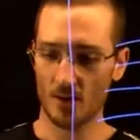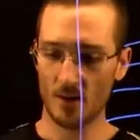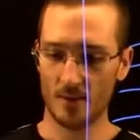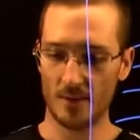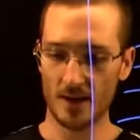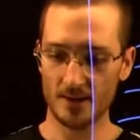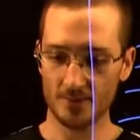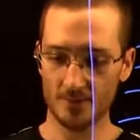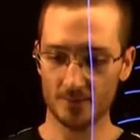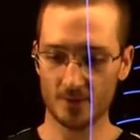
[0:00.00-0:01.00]
Then
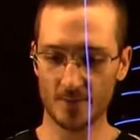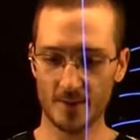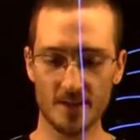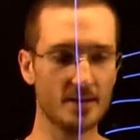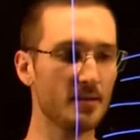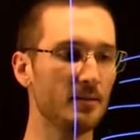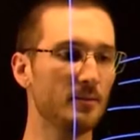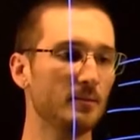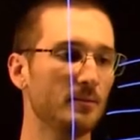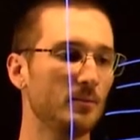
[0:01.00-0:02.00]
from here,
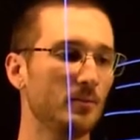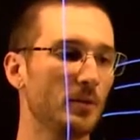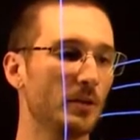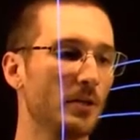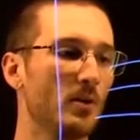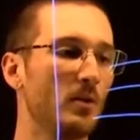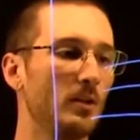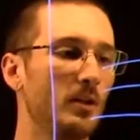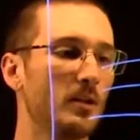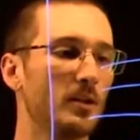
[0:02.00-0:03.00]
we're going to go
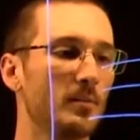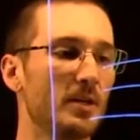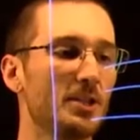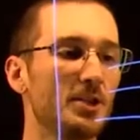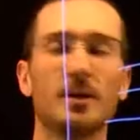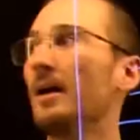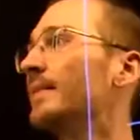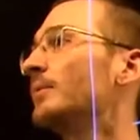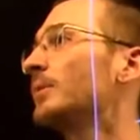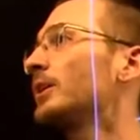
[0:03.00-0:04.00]
along our pressure, and
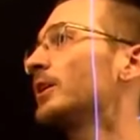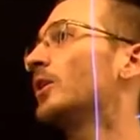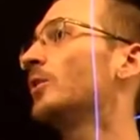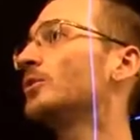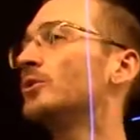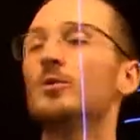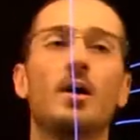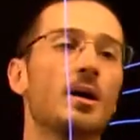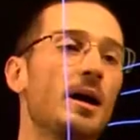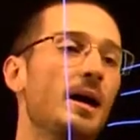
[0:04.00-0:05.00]
then we're going to go to our
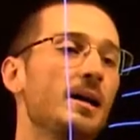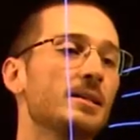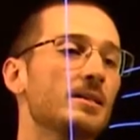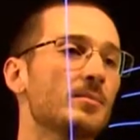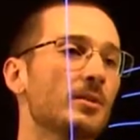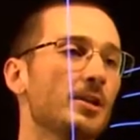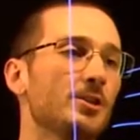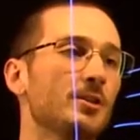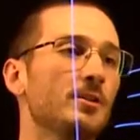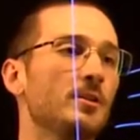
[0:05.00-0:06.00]
highest
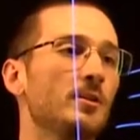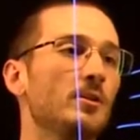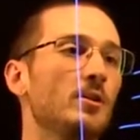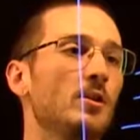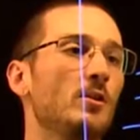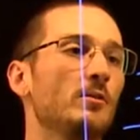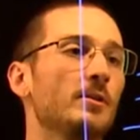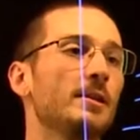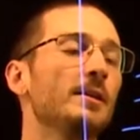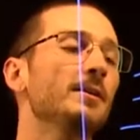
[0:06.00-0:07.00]
pressure over
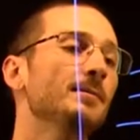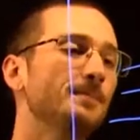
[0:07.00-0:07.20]
here.